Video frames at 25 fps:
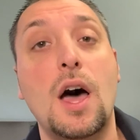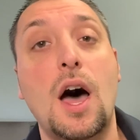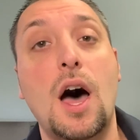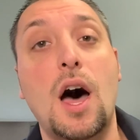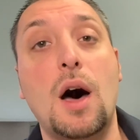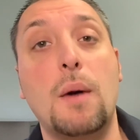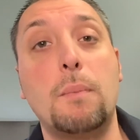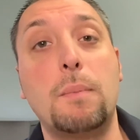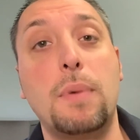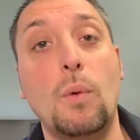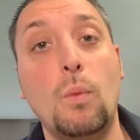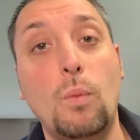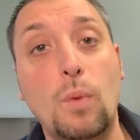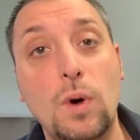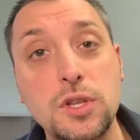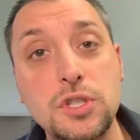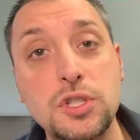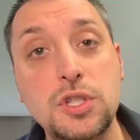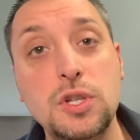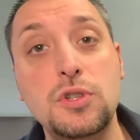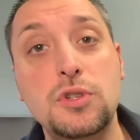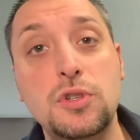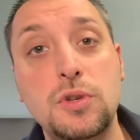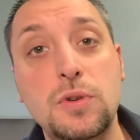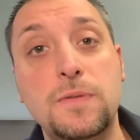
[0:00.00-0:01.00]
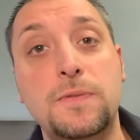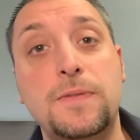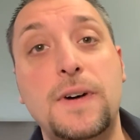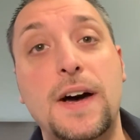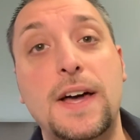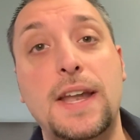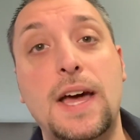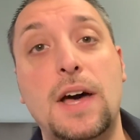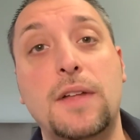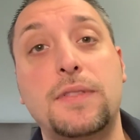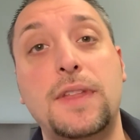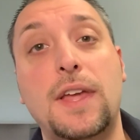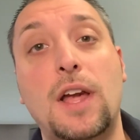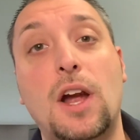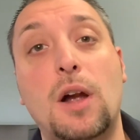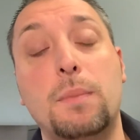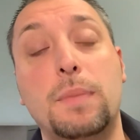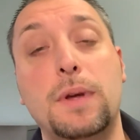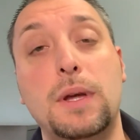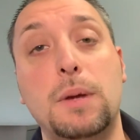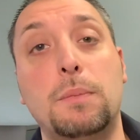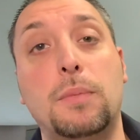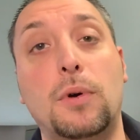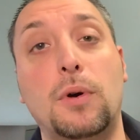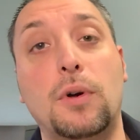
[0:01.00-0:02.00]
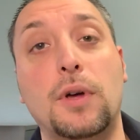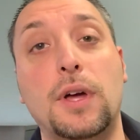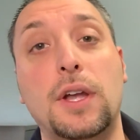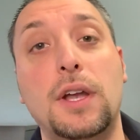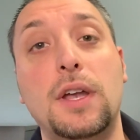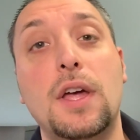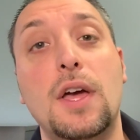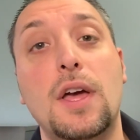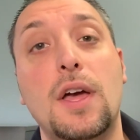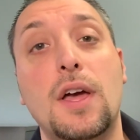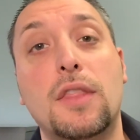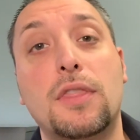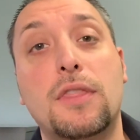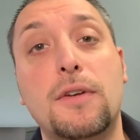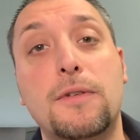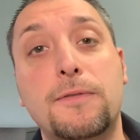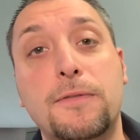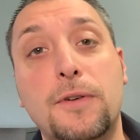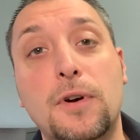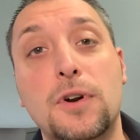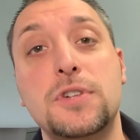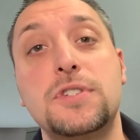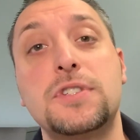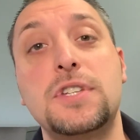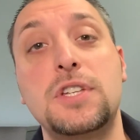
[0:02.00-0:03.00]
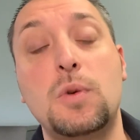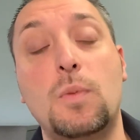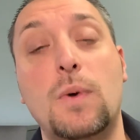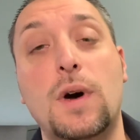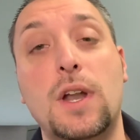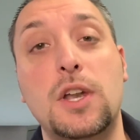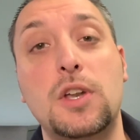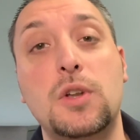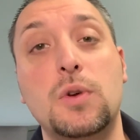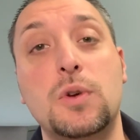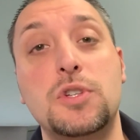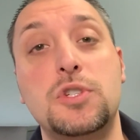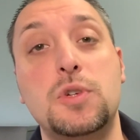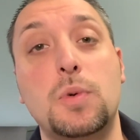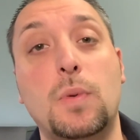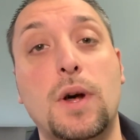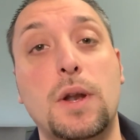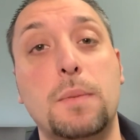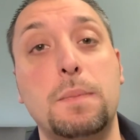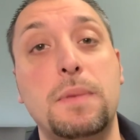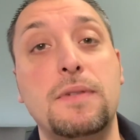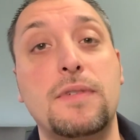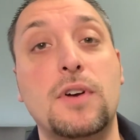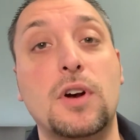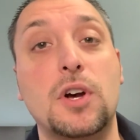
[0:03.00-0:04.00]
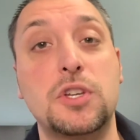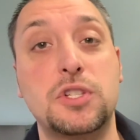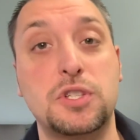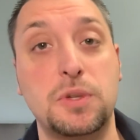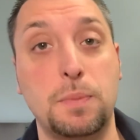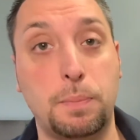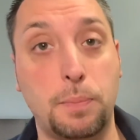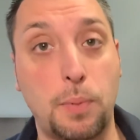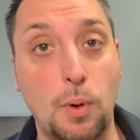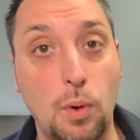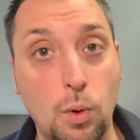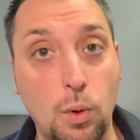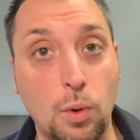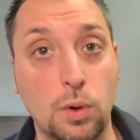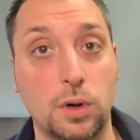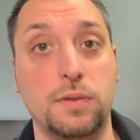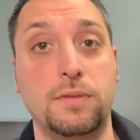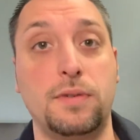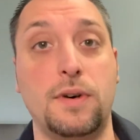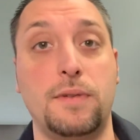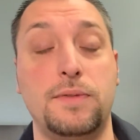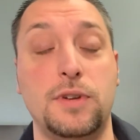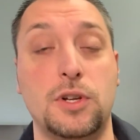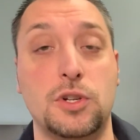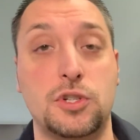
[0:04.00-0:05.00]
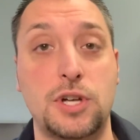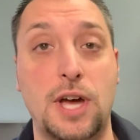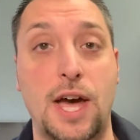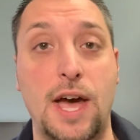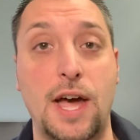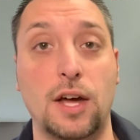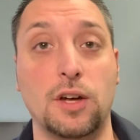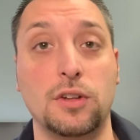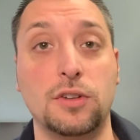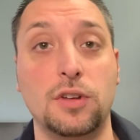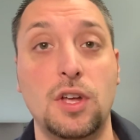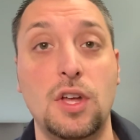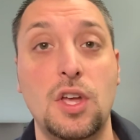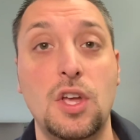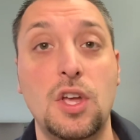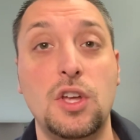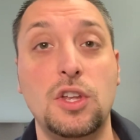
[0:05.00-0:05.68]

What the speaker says: But once you do find out they are being bullied, the first thing you want to do is you want to be very supportive of your child.